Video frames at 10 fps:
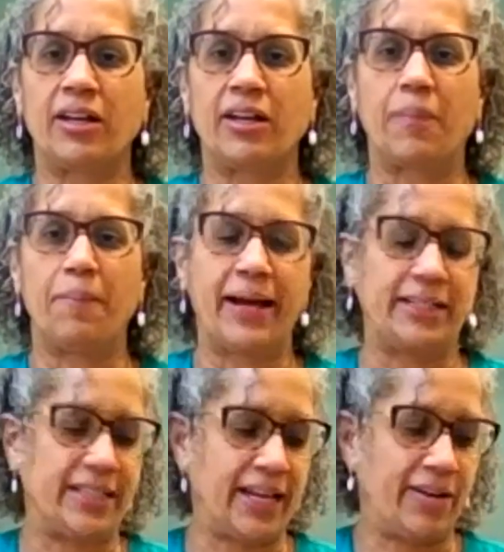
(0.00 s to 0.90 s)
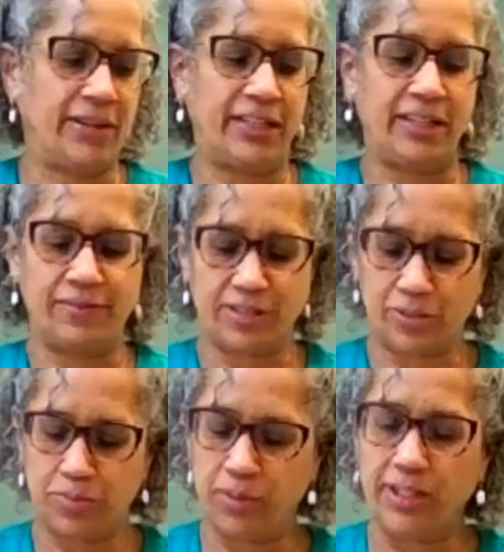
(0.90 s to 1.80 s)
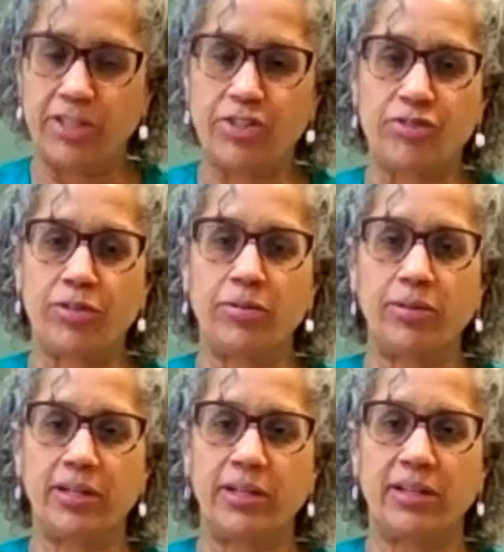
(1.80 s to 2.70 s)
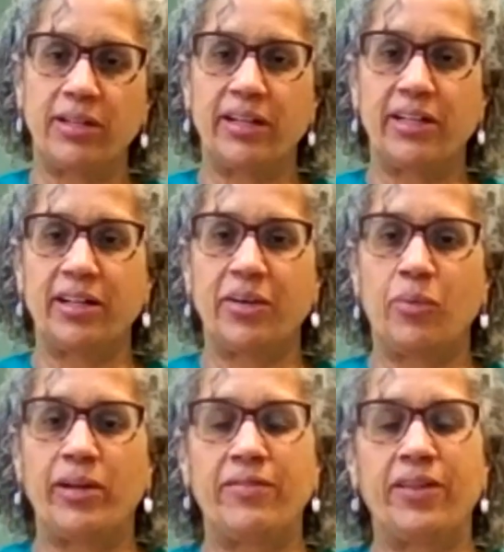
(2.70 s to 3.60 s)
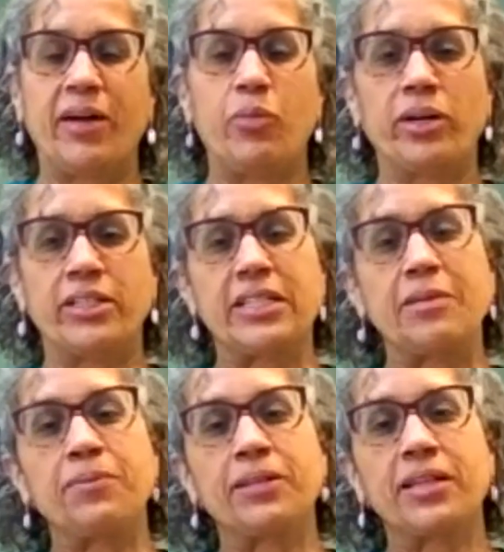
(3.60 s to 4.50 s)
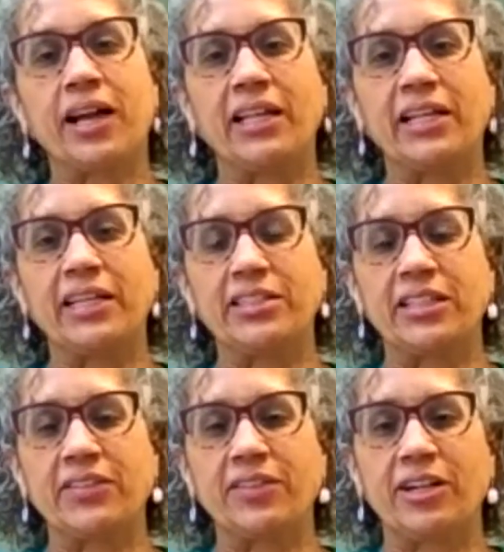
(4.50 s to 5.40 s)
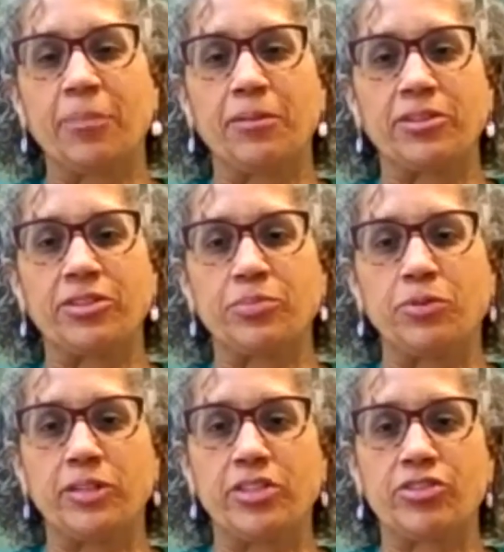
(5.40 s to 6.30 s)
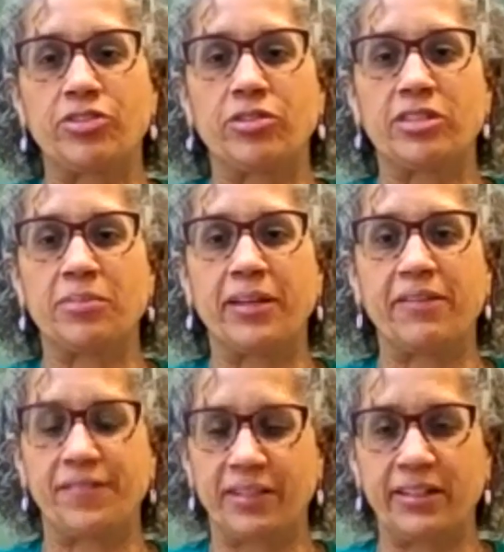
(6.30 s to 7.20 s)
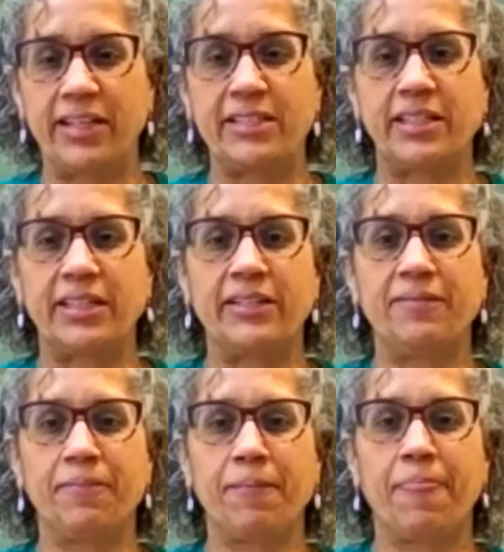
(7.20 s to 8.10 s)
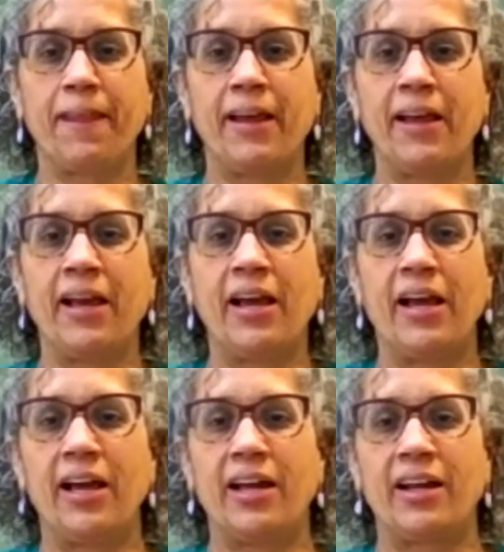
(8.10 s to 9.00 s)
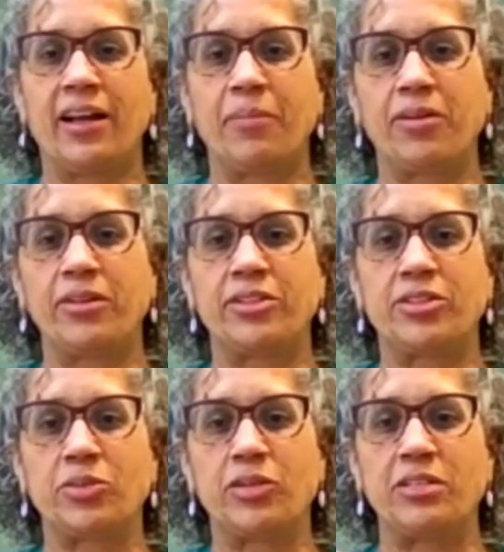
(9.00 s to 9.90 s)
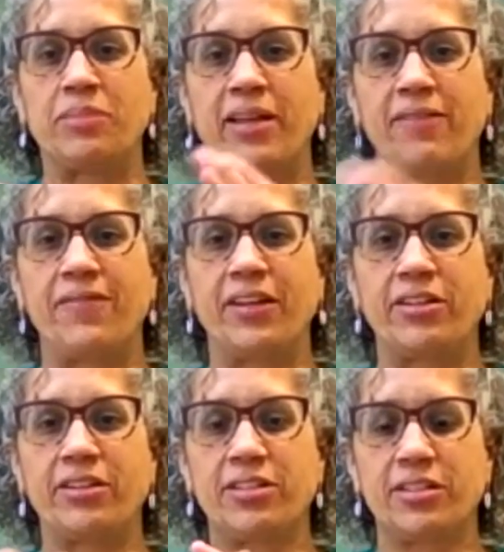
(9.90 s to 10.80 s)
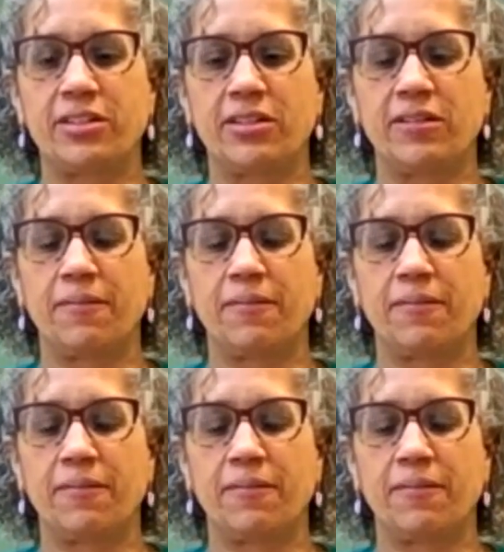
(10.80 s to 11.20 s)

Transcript: Come back down and give a smoothing stroke. Whenever I work deeply, I like to give a couple of smoothing strokes to make it feel nice again. I'm going to squeeze my fingers.